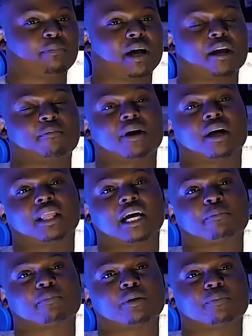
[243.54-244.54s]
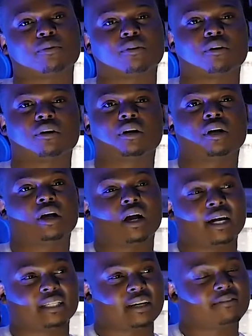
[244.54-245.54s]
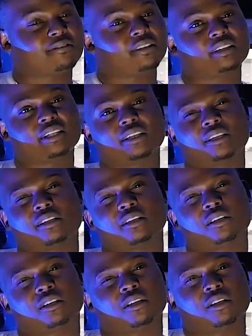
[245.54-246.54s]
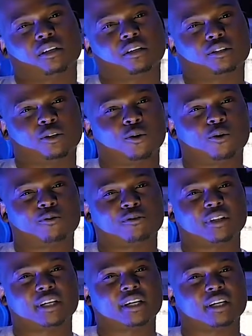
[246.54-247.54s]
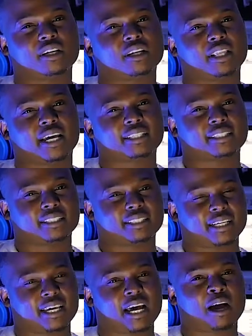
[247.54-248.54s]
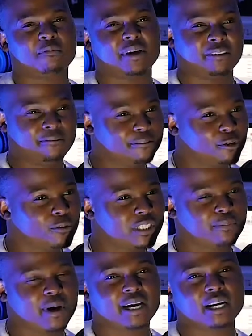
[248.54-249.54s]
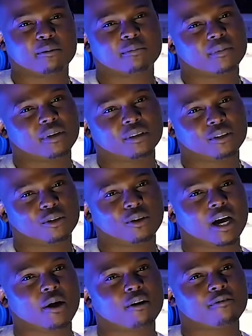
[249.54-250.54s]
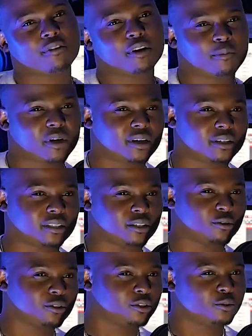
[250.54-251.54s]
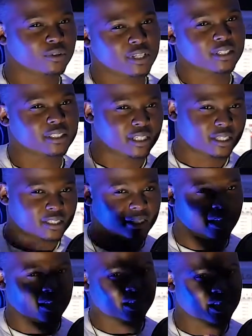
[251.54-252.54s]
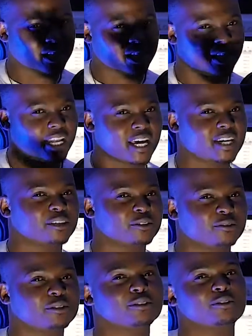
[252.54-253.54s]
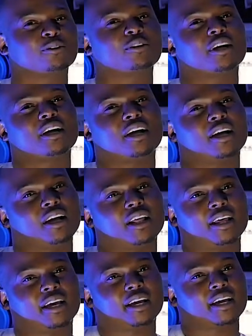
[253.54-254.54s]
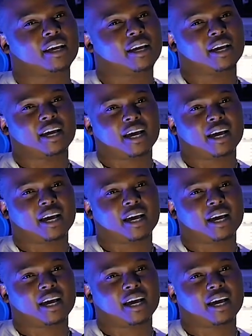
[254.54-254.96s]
inspired by a lot of people. I definitely don't really like to say I'm influenced by them though, however, because those two things, it's like a jaded line, you know. So like